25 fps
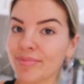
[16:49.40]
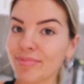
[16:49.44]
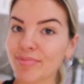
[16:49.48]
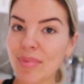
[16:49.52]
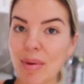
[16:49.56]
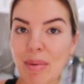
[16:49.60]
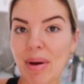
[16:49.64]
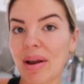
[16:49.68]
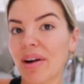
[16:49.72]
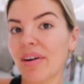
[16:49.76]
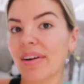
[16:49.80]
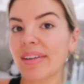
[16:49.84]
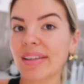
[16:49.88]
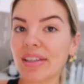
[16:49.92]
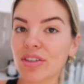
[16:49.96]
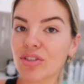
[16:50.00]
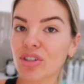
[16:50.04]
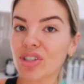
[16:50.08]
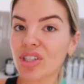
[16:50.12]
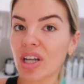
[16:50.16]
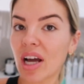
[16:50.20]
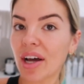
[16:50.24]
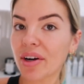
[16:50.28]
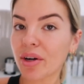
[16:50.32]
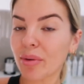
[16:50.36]
My battery
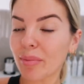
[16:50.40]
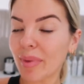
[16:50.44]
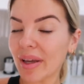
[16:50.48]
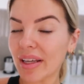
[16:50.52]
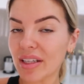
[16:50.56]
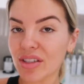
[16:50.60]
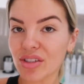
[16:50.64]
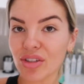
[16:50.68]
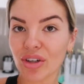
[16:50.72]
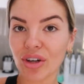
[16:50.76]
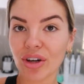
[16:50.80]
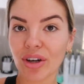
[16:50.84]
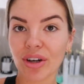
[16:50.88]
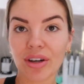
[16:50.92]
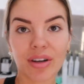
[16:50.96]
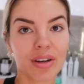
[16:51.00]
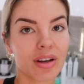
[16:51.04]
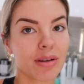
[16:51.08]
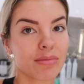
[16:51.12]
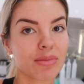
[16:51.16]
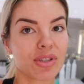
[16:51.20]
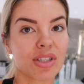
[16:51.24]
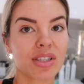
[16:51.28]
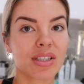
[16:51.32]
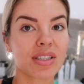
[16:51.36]
literally died on me, so
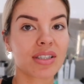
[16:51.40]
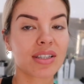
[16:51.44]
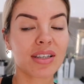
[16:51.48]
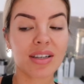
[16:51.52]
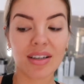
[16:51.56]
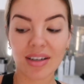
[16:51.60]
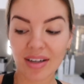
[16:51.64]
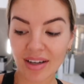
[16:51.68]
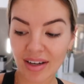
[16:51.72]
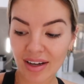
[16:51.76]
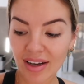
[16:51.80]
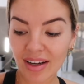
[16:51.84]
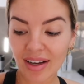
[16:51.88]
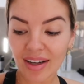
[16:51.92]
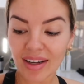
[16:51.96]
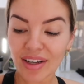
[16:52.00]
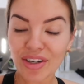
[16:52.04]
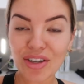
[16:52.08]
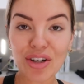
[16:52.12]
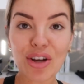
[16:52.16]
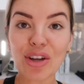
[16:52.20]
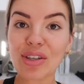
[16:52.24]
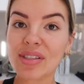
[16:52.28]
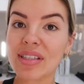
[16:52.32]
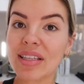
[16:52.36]
I'm just
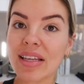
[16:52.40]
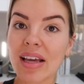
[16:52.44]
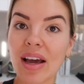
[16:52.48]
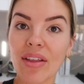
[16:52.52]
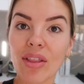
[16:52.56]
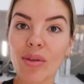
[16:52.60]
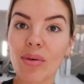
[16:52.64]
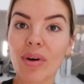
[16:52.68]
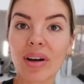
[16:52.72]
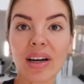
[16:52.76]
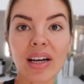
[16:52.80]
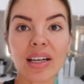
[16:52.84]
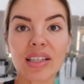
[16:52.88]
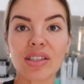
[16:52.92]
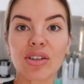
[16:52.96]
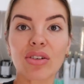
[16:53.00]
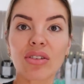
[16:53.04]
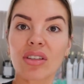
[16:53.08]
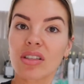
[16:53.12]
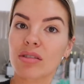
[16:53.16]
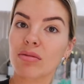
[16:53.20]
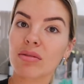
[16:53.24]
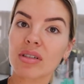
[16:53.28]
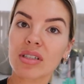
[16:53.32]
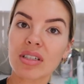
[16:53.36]
using the other one until
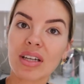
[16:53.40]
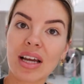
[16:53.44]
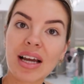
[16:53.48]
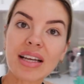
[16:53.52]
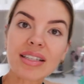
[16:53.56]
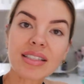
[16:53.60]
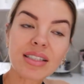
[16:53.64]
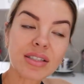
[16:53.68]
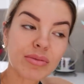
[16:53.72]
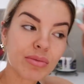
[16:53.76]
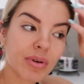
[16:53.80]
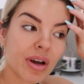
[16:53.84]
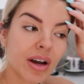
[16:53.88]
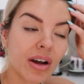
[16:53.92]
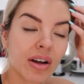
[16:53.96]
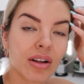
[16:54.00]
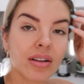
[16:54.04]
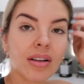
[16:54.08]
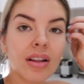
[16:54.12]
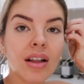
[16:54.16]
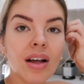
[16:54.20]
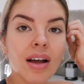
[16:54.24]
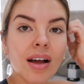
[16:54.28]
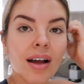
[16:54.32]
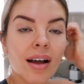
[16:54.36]
this one dies as
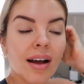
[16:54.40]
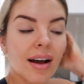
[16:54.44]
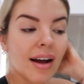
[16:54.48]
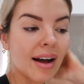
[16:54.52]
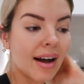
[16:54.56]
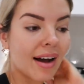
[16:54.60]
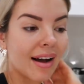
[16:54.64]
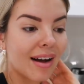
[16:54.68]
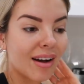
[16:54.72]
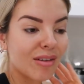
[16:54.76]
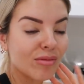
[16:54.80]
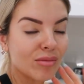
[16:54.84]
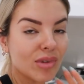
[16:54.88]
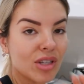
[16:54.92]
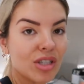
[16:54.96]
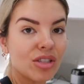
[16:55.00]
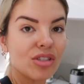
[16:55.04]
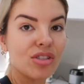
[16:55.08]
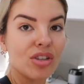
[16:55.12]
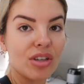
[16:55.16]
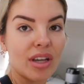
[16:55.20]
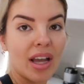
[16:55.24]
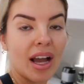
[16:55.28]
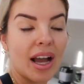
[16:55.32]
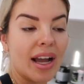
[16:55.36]
well. Um,
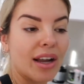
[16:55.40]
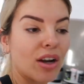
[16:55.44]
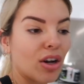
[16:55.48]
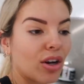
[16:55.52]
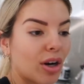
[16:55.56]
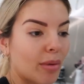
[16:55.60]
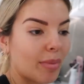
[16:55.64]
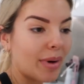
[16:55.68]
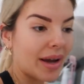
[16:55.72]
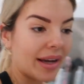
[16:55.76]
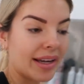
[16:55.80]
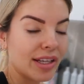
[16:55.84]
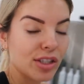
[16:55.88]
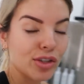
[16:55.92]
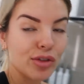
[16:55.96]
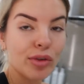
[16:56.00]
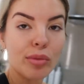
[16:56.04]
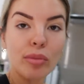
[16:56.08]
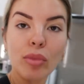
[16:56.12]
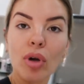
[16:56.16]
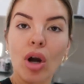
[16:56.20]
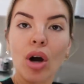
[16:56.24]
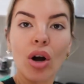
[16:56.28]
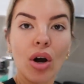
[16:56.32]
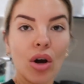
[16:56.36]
so yeah, I got a package
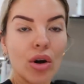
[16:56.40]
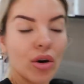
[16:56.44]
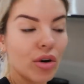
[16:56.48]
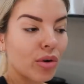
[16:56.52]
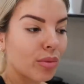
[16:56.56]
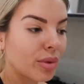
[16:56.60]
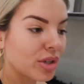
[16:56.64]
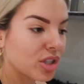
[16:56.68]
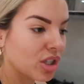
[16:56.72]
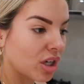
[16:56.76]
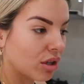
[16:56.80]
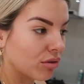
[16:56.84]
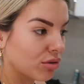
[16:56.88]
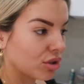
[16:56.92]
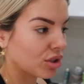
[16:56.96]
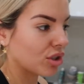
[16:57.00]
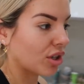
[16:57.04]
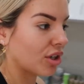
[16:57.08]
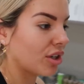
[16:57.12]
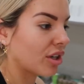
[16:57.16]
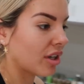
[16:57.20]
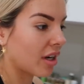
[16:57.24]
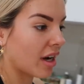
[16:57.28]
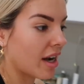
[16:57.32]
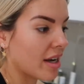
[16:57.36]
from Koh, which I'll show
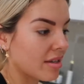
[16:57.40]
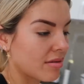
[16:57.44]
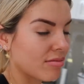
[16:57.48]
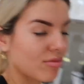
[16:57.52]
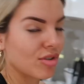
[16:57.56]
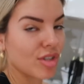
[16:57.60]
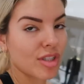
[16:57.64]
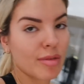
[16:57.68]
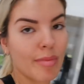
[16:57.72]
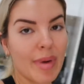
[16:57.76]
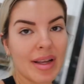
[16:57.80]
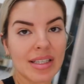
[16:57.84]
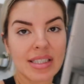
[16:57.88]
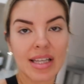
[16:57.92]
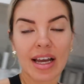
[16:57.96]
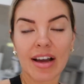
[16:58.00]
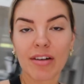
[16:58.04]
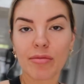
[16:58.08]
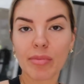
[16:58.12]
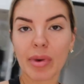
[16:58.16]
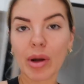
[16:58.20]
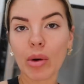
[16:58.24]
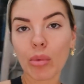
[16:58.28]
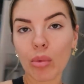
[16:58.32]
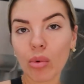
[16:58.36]
you guys. I'm just about to
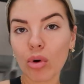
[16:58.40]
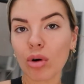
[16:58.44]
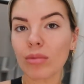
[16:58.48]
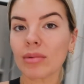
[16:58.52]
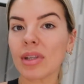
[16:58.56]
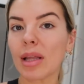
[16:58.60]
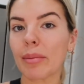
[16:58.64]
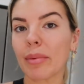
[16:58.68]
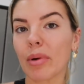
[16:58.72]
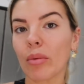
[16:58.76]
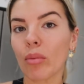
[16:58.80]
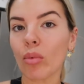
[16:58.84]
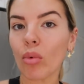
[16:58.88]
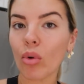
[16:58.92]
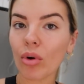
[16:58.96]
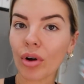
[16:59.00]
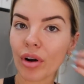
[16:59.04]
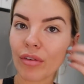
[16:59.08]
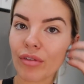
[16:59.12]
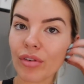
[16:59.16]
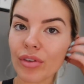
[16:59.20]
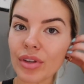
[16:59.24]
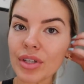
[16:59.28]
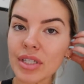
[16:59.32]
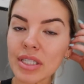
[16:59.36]
have my warm lemon
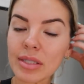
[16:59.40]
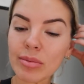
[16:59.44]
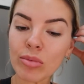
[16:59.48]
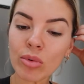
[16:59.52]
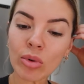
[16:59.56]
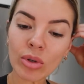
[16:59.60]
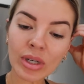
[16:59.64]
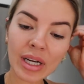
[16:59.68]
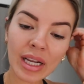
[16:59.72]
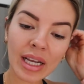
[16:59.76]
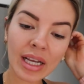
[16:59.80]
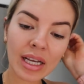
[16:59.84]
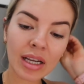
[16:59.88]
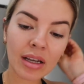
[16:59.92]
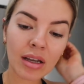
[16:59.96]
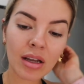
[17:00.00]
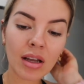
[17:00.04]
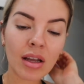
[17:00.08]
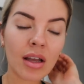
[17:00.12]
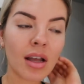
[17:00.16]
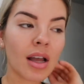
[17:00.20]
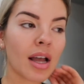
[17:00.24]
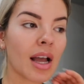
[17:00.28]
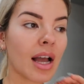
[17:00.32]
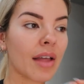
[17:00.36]
water for this morning.
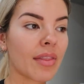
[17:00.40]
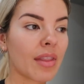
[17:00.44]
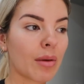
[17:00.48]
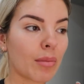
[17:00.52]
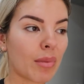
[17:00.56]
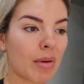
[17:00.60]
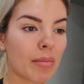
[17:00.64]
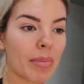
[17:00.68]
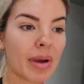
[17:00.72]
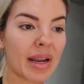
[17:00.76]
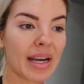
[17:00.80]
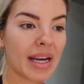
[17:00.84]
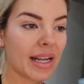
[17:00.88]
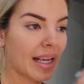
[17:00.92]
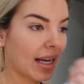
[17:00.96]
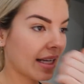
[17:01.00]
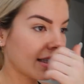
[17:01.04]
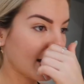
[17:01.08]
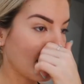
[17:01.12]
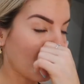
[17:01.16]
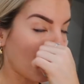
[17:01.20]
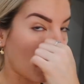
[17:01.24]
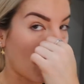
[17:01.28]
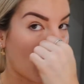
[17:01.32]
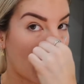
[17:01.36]
And then when Peter
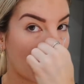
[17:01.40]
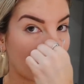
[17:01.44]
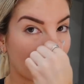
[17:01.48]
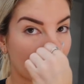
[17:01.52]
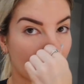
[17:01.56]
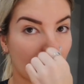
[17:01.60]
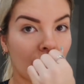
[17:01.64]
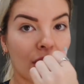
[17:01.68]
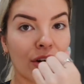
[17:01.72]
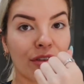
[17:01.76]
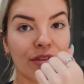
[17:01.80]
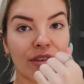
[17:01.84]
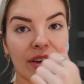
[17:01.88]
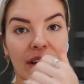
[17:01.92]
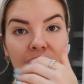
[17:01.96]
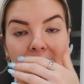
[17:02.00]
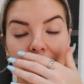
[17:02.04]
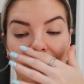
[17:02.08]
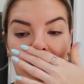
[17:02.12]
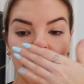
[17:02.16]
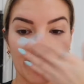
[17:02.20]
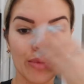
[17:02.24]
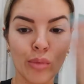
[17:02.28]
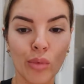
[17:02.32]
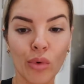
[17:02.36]
gets up, I'll have a coffee
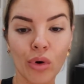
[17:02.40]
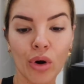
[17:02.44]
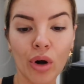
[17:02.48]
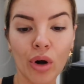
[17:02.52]
and then we'll